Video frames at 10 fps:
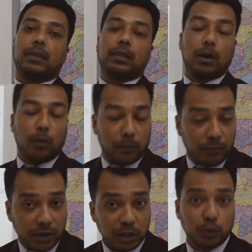The
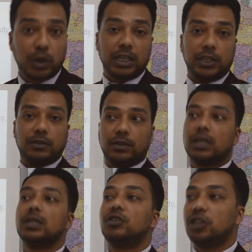first one is
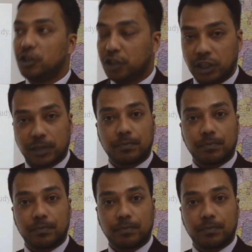surgery.